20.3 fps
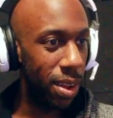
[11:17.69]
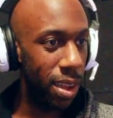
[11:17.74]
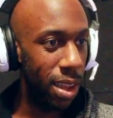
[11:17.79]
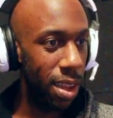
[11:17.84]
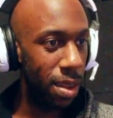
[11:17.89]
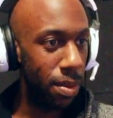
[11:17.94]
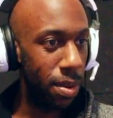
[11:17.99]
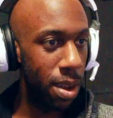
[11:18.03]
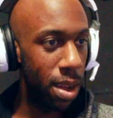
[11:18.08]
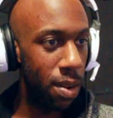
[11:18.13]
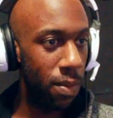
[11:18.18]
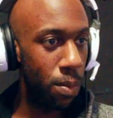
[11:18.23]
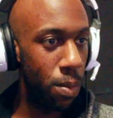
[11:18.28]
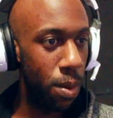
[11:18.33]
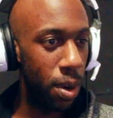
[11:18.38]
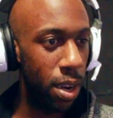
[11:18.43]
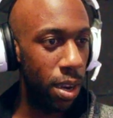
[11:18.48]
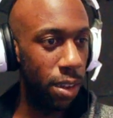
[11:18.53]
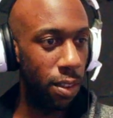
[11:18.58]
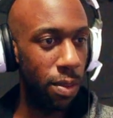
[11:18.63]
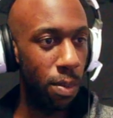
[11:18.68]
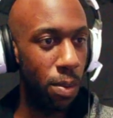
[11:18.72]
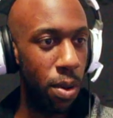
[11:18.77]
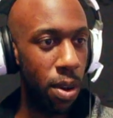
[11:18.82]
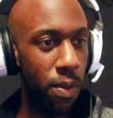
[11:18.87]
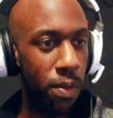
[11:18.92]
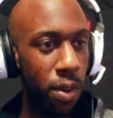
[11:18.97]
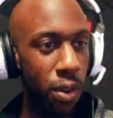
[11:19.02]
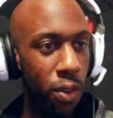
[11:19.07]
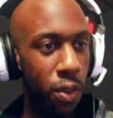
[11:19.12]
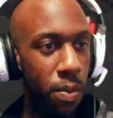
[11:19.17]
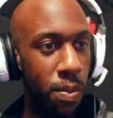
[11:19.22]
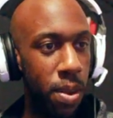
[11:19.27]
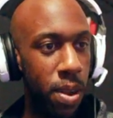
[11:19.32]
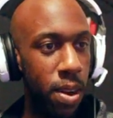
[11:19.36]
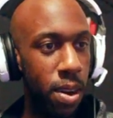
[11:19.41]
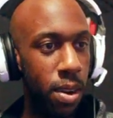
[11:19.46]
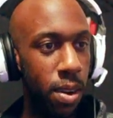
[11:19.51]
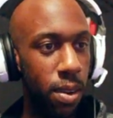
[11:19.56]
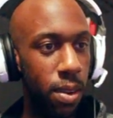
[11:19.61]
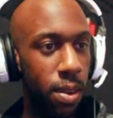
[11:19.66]
Okay, I'm kind of somewhat of a noob
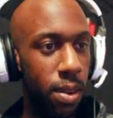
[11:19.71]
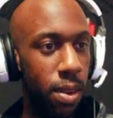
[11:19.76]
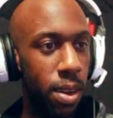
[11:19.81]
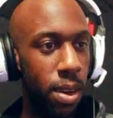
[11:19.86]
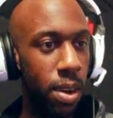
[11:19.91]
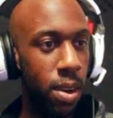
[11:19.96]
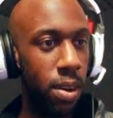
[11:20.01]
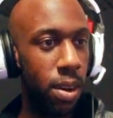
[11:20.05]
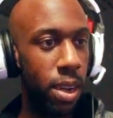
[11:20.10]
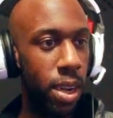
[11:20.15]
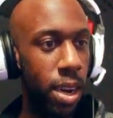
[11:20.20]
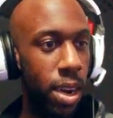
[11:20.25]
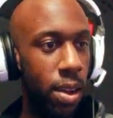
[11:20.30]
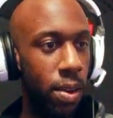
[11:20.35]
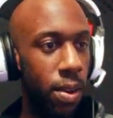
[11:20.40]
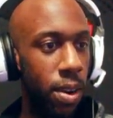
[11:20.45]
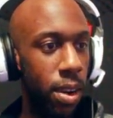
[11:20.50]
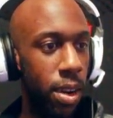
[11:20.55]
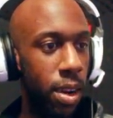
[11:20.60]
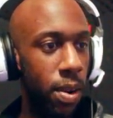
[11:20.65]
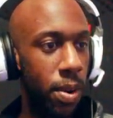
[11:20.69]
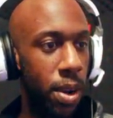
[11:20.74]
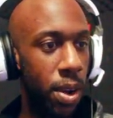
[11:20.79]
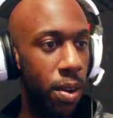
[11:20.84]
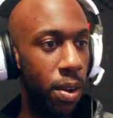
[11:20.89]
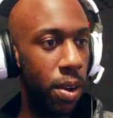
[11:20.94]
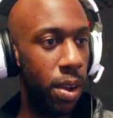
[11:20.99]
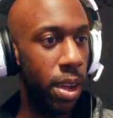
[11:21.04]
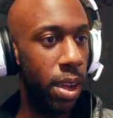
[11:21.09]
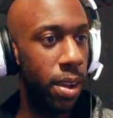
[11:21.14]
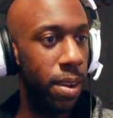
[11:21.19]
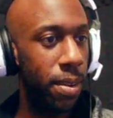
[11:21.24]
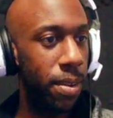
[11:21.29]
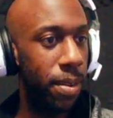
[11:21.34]
here. I know how to get out. Here we go. Okay.